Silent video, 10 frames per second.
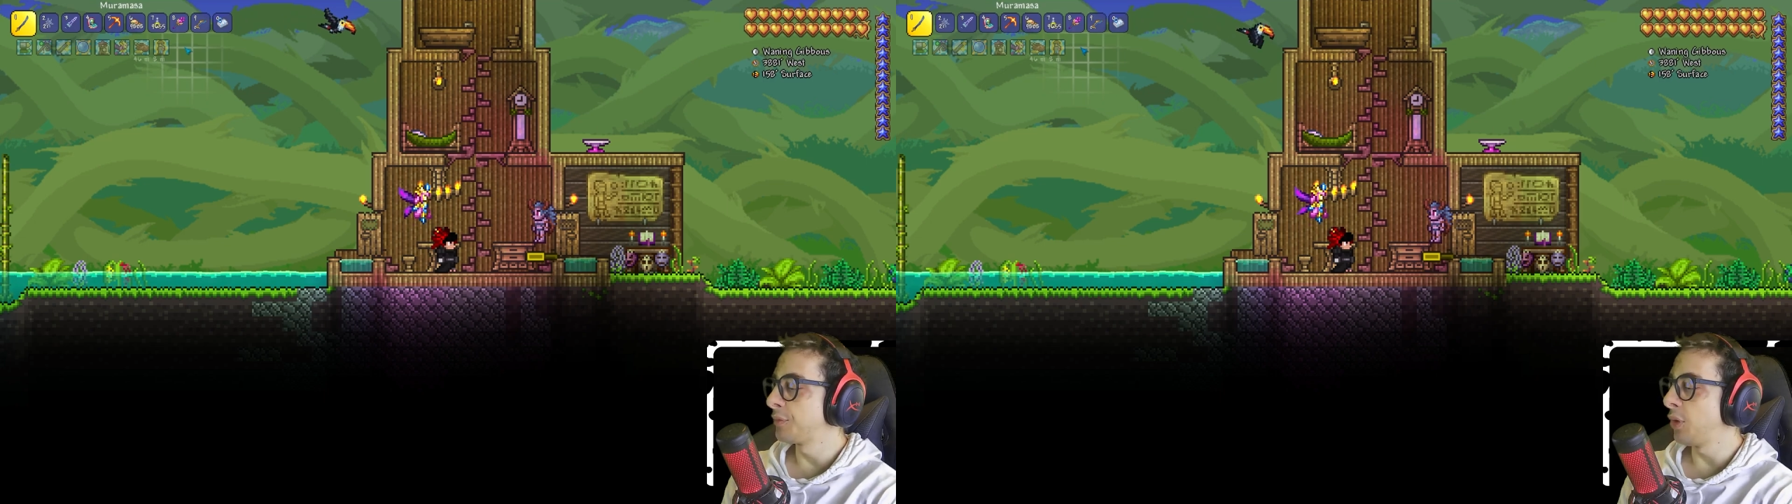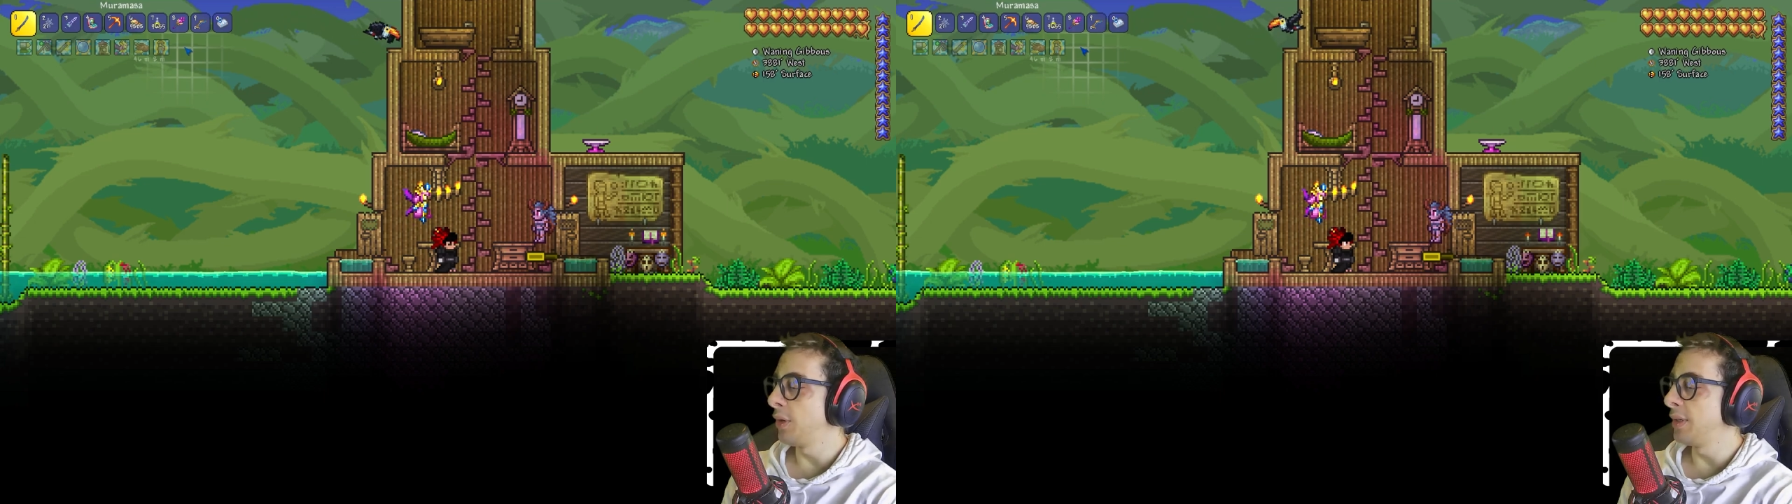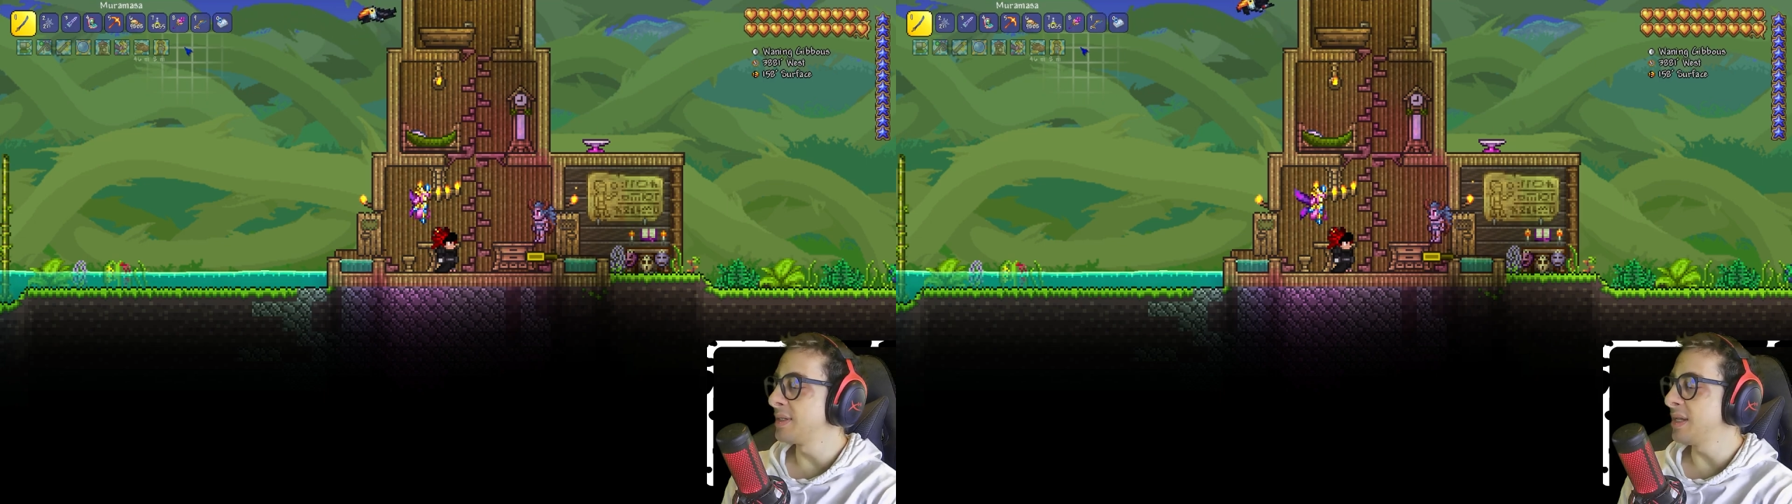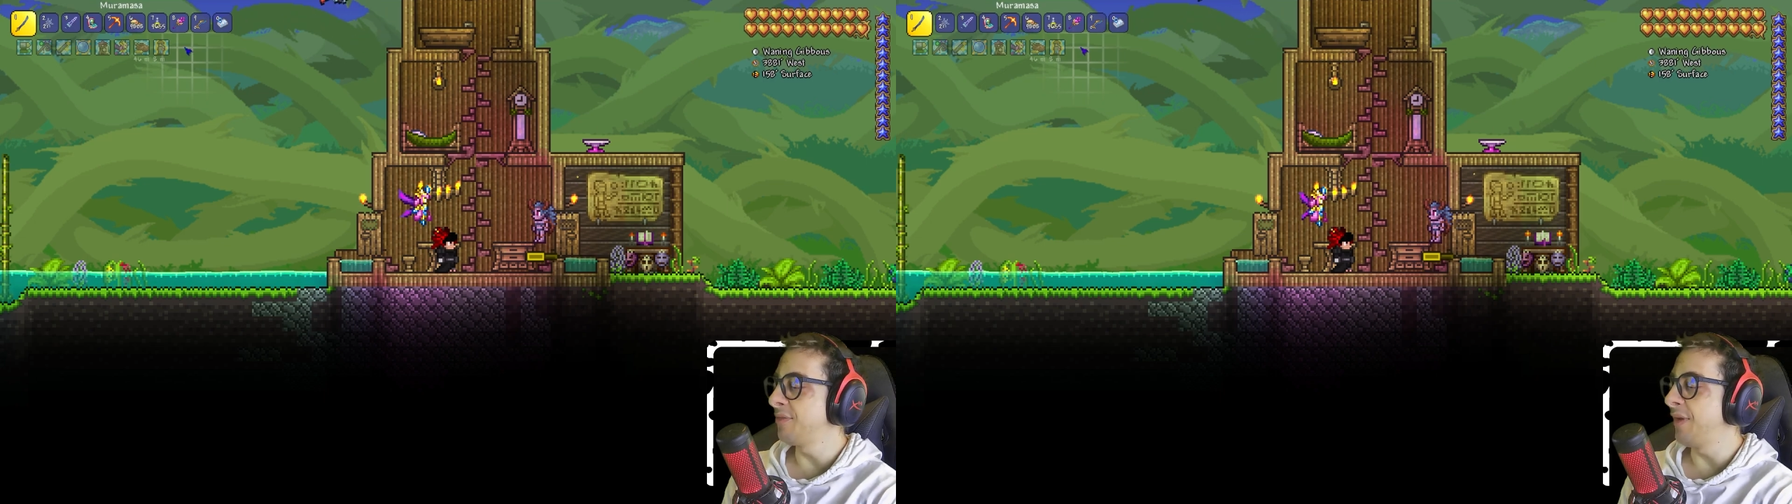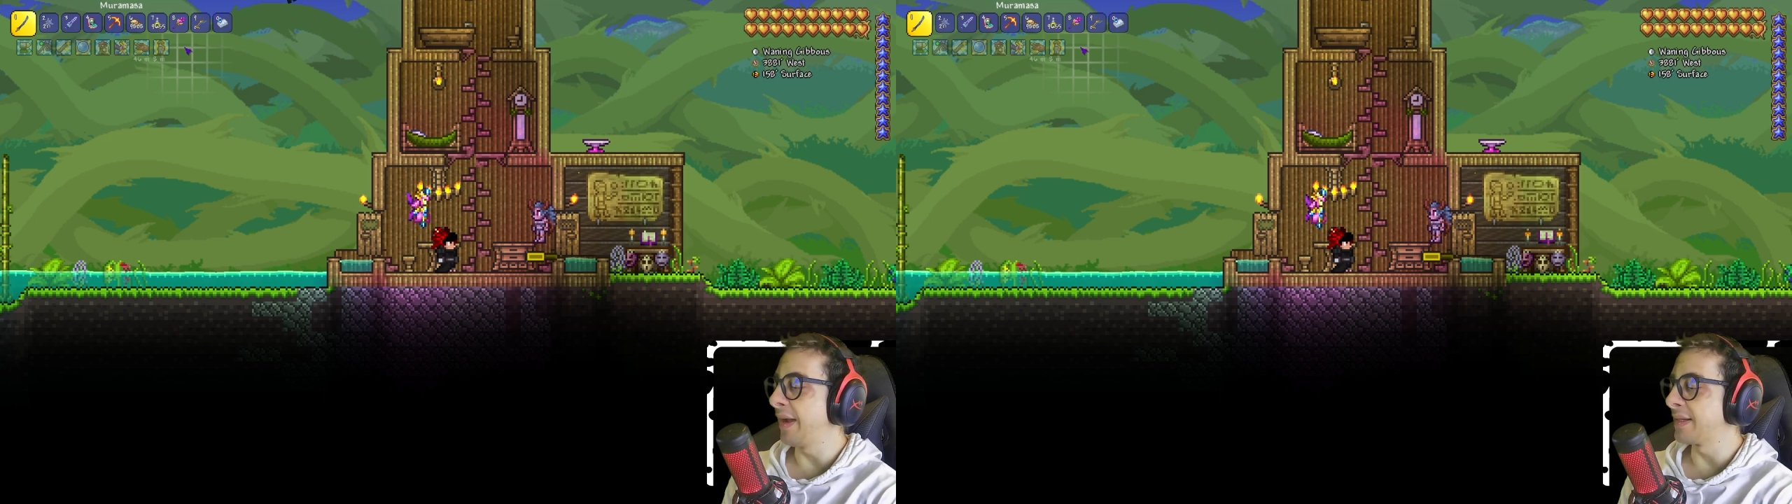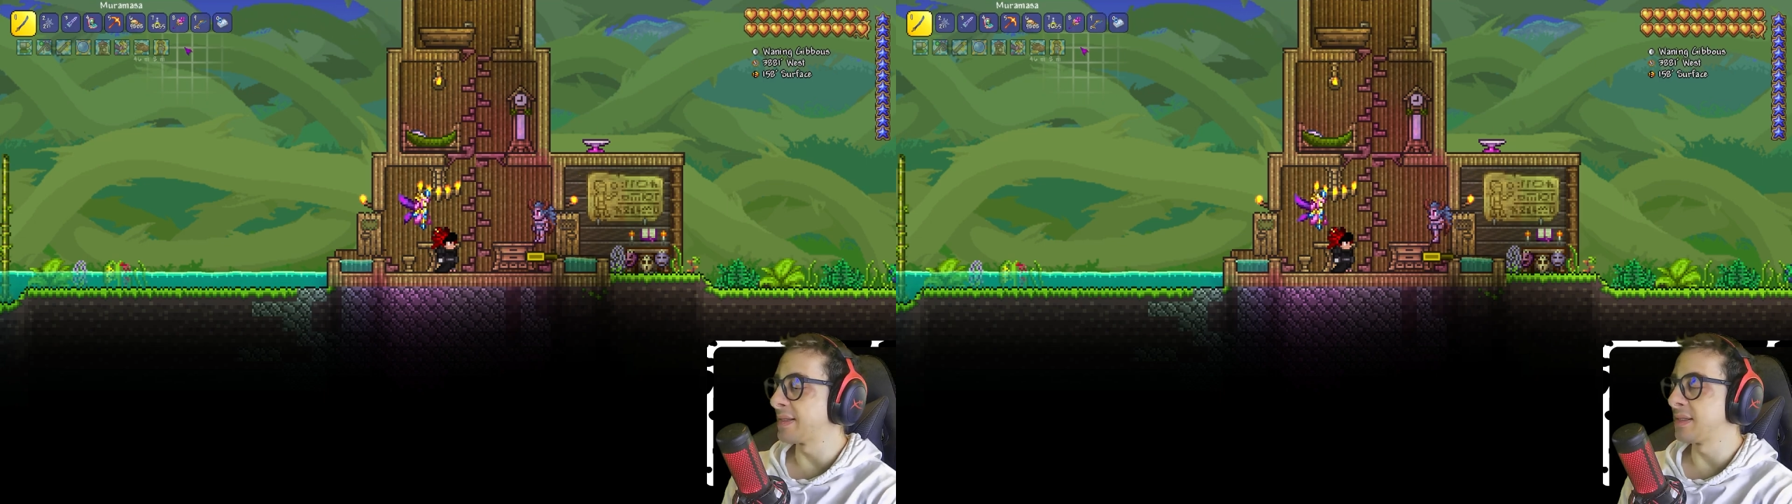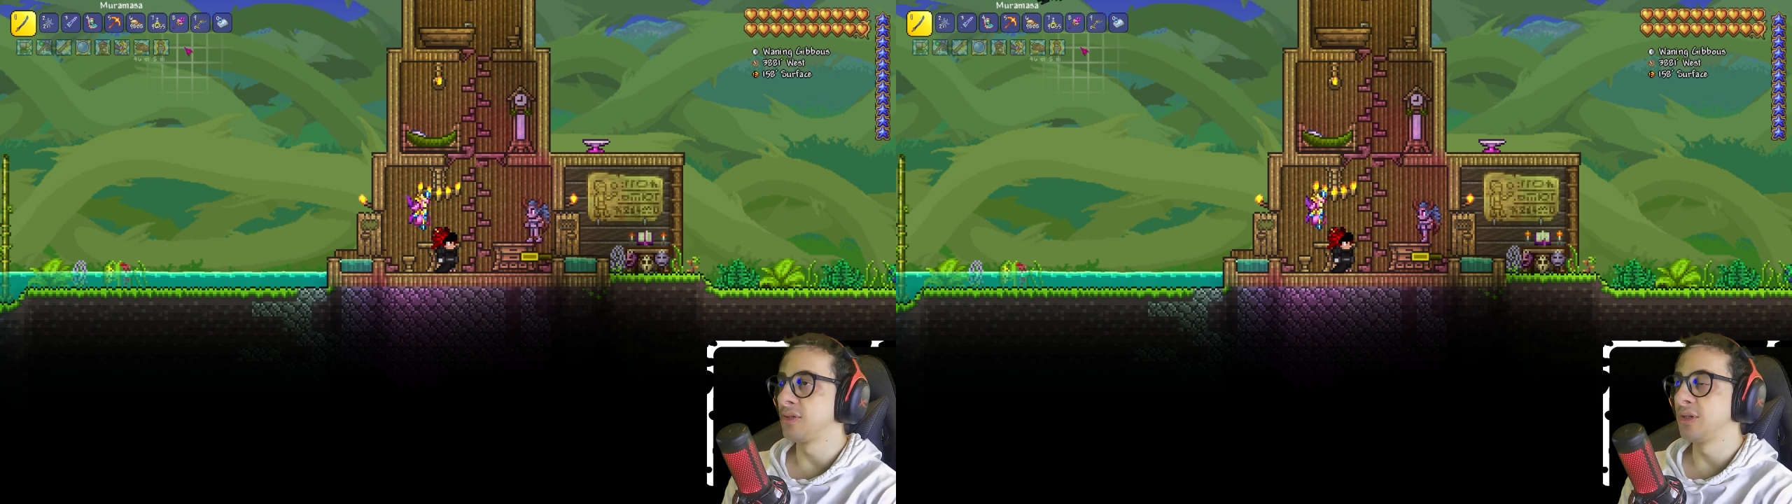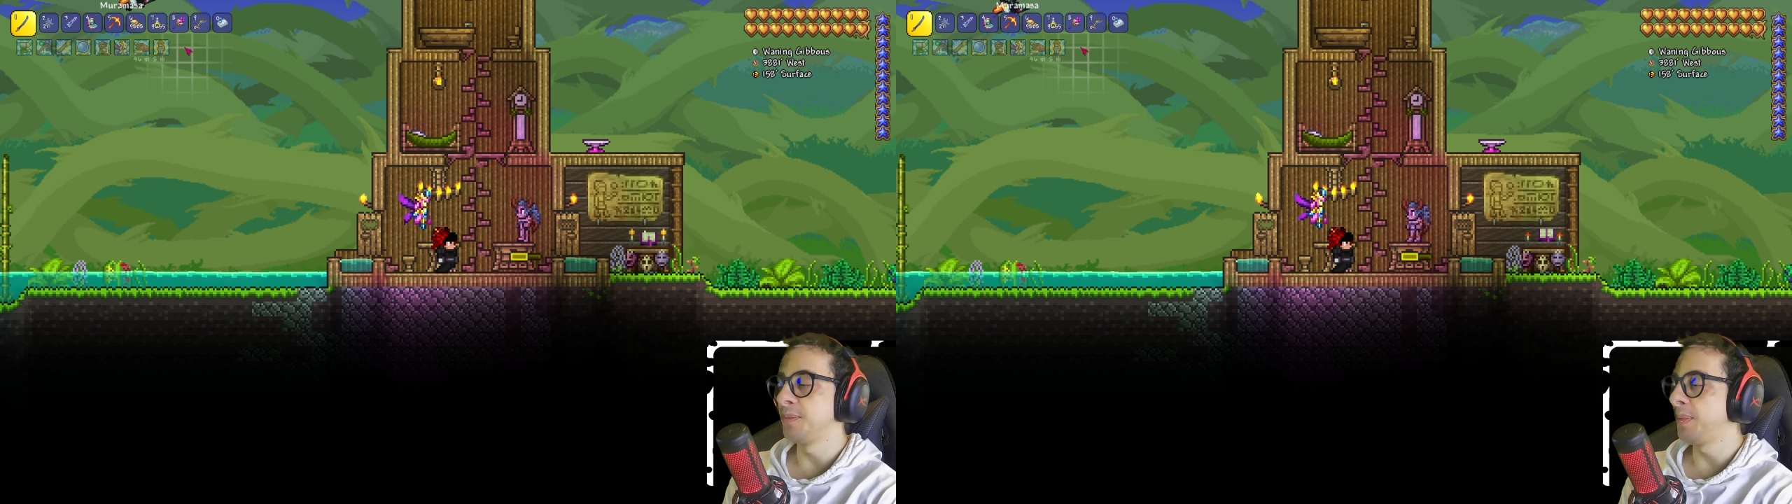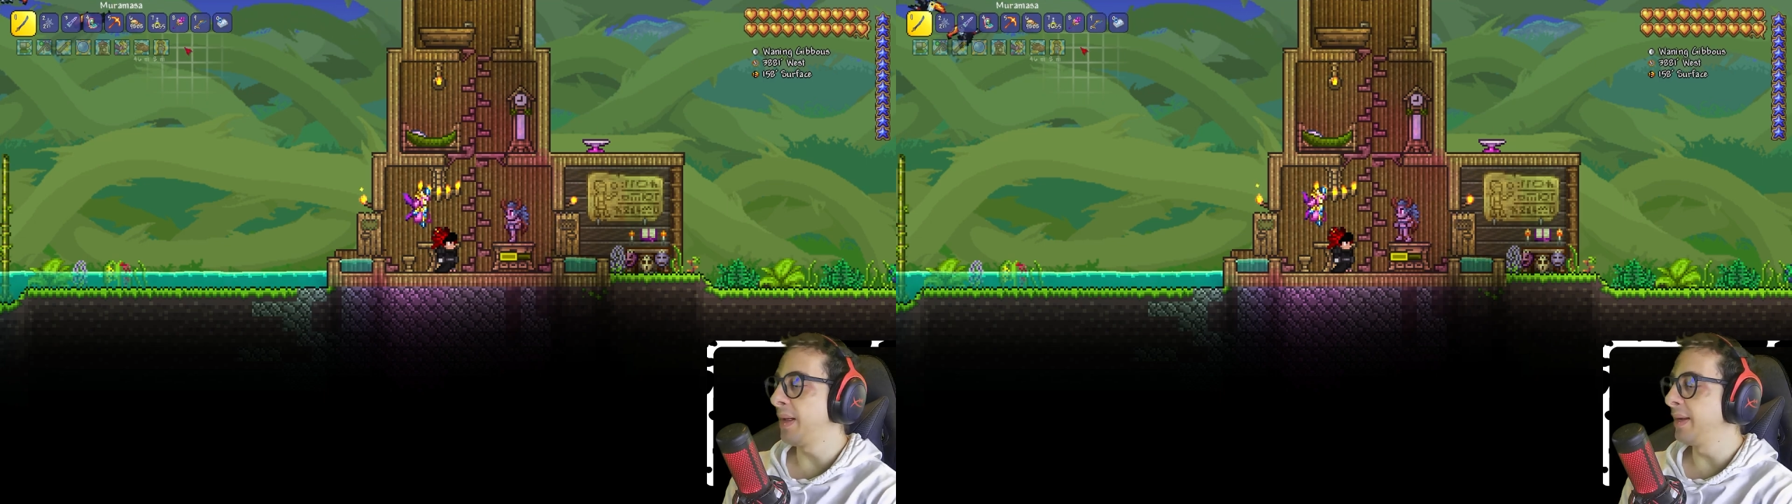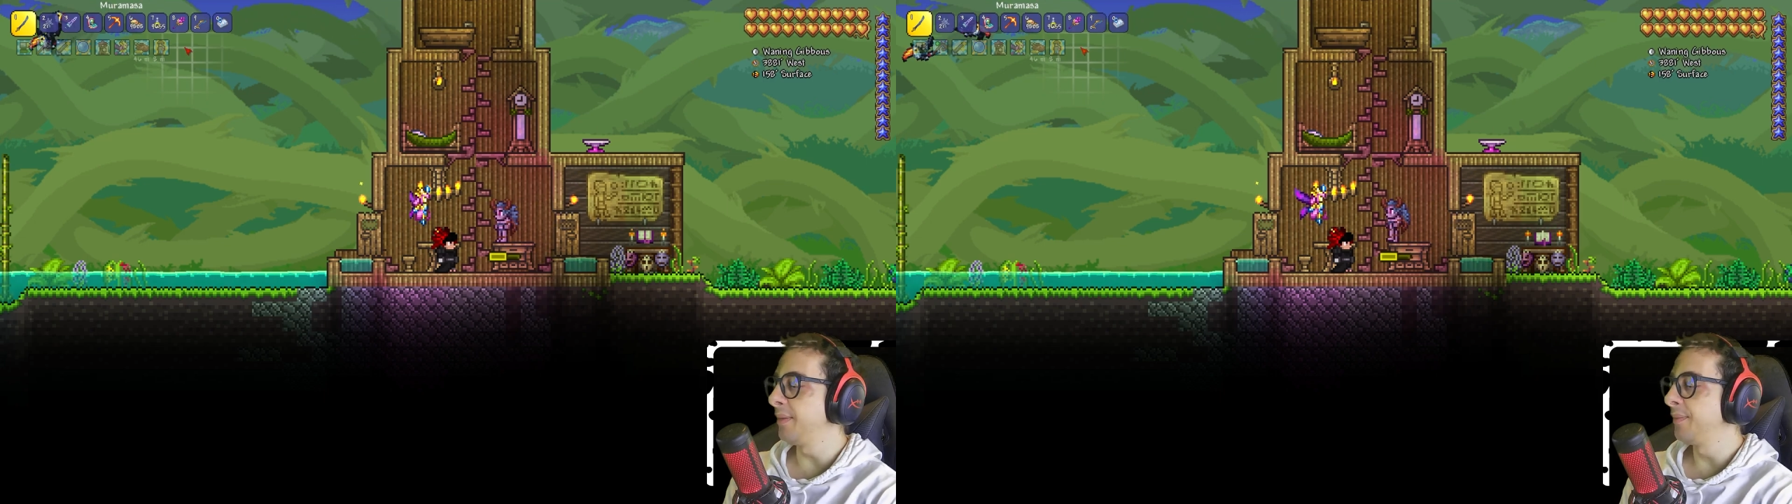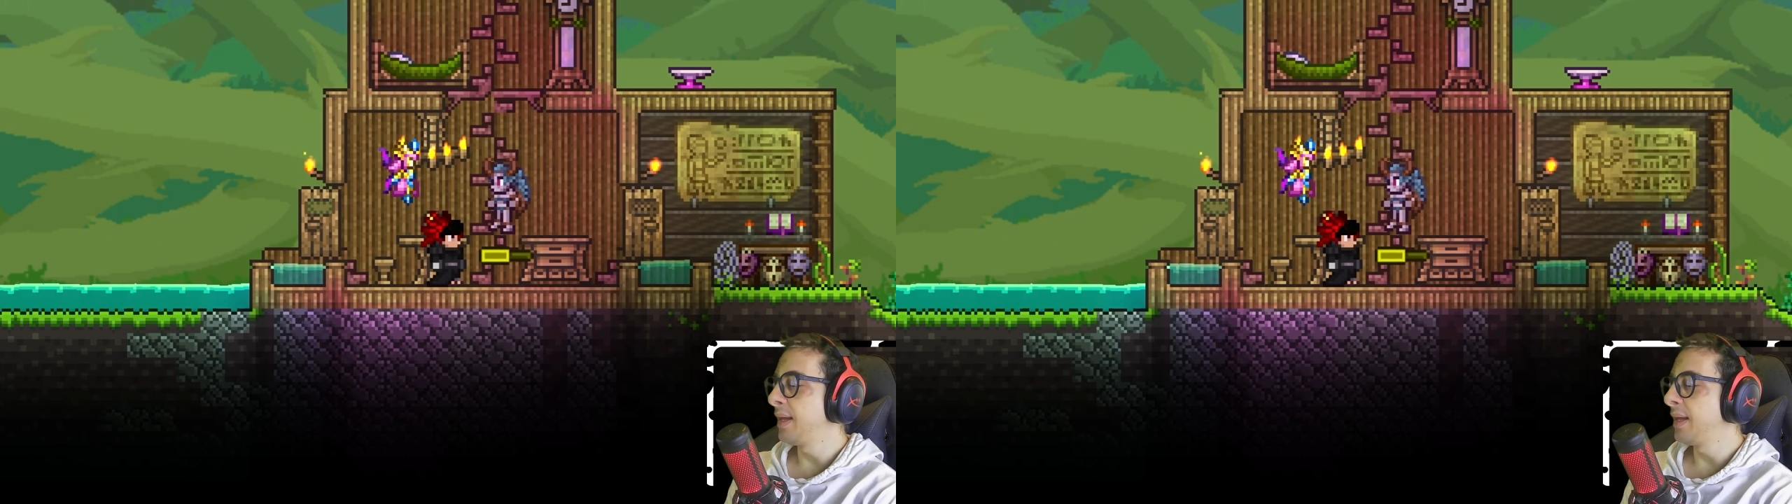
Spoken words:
Thorns effect to the player